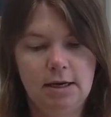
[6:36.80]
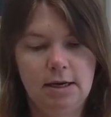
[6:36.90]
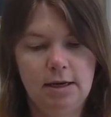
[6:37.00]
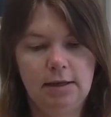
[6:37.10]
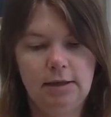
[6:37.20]

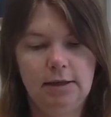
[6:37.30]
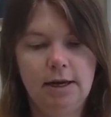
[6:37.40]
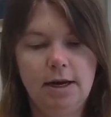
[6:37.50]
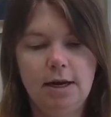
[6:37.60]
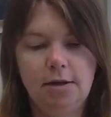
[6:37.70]
As
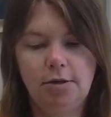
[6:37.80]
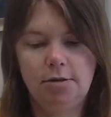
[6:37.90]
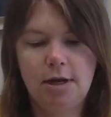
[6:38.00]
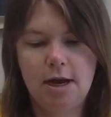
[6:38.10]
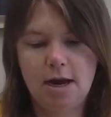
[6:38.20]
tight as you
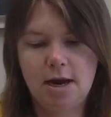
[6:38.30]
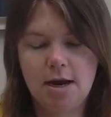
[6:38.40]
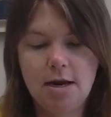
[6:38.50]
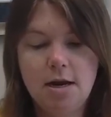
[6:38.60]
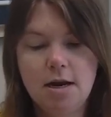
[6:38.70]

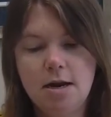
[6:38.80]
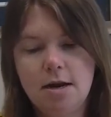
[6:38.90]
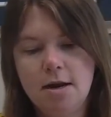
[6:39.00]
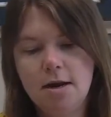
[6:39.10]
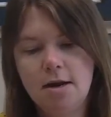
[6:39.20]
can.
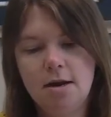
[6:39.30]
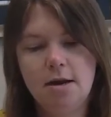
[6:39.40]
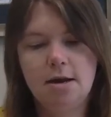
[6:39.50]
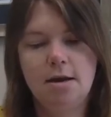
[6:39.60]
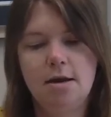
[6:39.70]

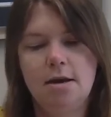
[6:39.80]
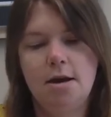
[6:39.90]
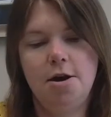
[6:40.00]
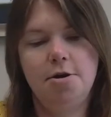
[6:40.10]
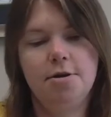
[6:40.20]

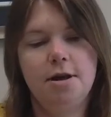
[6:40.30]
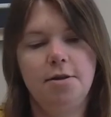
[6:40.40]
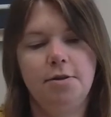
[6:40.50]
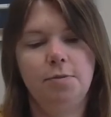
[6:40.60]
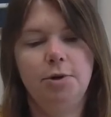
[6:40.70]
There, that
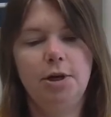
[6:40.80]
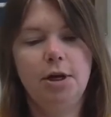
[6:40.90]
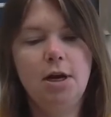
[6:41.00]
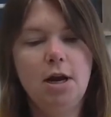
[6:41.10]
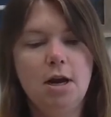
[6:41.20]
looks pretty
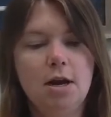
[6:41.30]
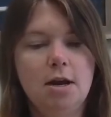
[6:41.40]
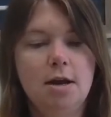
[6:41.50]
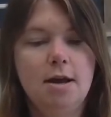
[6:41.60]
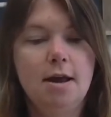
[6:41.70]
good.
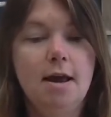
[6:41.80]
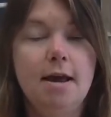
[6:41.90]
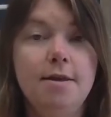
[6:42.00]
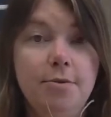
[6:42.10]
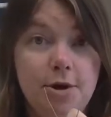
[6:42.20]
And
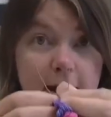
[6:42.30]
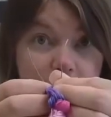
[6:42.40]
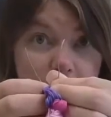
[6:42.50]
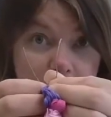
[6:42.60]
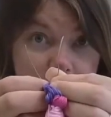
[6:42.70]
then when you have
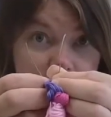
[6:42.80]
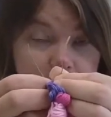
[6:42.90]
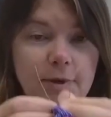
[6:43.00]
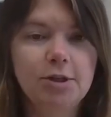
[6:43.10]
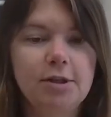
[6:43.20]
about this
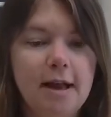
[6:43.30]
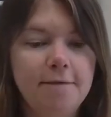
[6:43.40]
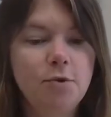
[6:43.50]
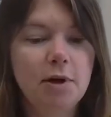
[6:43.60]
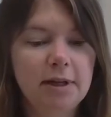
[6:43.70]
much left,
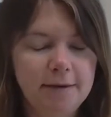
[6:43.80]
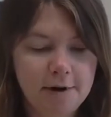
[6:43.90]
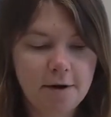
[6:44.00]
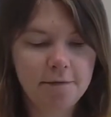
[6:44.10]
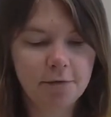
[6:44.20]
you want to leave
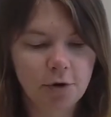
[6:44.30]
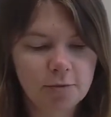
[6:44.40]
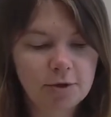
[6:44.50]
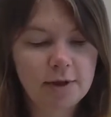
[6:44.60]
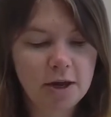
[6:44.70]
enough room
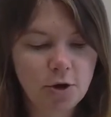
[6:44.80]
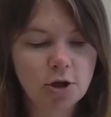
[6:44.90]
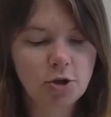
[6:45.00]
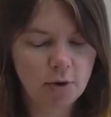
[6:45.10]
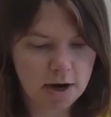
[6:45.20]
so that you can
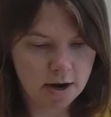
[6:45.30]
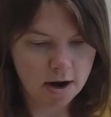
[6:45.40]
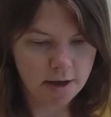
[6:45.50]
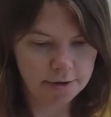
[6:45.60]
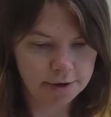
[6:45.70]
do
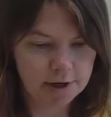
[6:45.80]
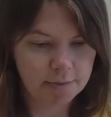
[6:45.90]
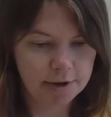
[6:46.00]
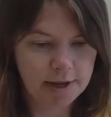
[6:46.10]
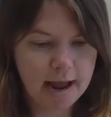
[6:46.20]
another double
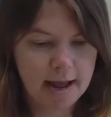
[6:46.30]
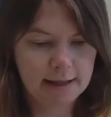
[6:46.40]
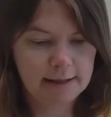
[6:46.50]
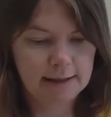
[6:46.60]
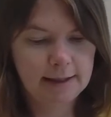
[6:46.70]
knot.
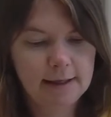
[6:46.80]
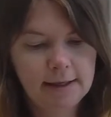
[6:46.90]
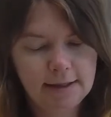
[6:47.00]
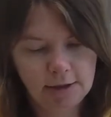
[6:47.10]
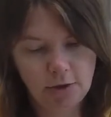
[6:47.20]
So
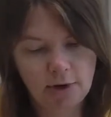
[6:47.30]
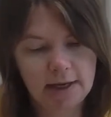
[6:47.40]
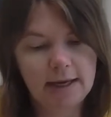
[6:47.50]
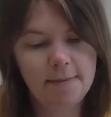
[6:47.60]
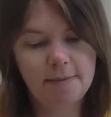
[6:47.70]
you want
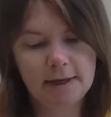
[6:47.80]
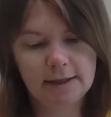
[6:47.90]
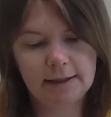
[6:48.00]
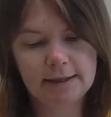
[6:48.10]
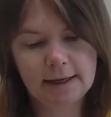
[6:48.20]
to keep
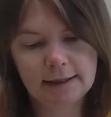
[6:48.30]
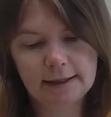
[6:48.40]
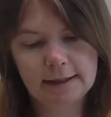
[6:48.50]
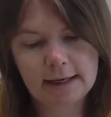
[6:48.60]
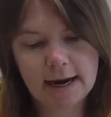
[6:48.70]
this nice
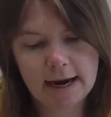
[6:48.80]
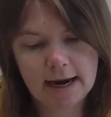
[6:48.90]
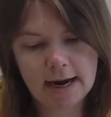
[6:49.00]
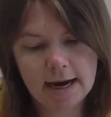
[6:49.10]
and tight